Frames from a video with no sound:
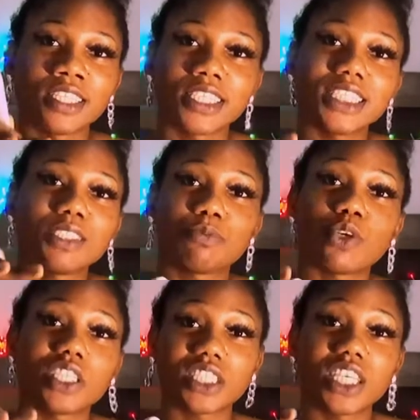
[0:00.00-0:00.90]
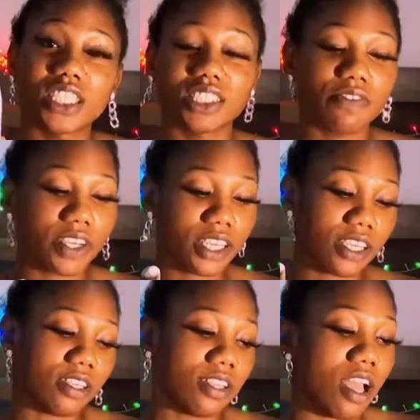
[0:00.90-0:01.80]
this brush here is
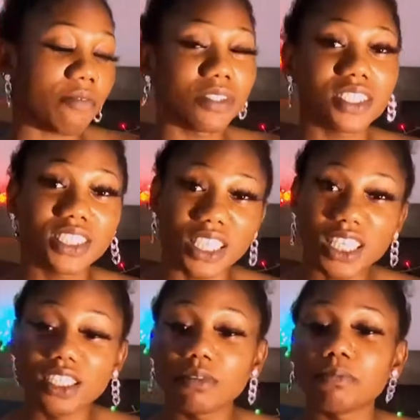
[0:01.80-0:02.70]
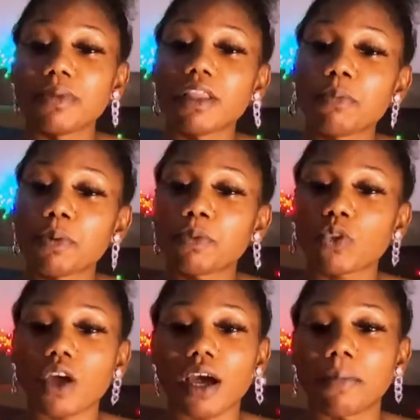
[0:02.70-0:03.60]
fire. I've been seeing many people
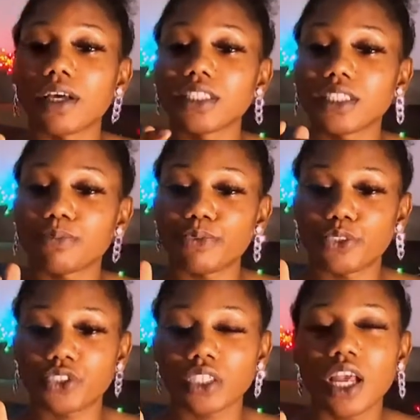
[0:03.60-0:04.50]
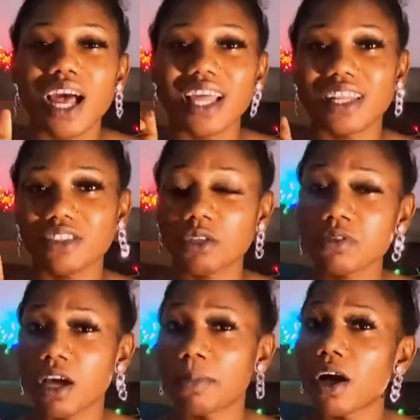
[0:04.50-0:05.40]
talk about this brush, and there's
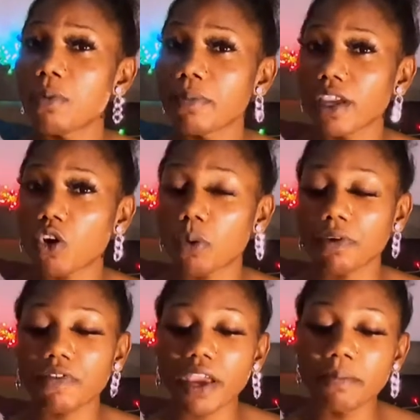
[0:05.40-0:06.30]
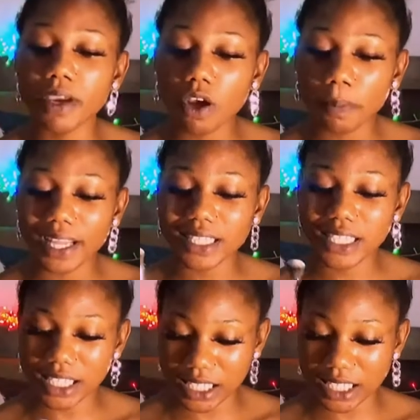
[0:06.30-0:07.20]
something about makeup. If you're a makeup
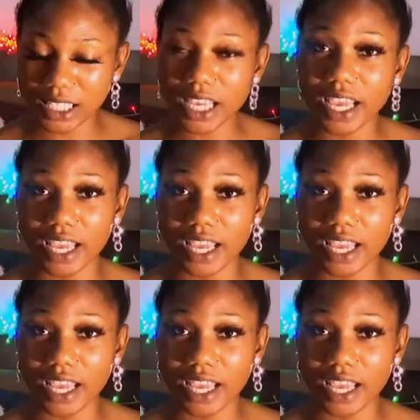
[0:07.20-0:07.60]
artist,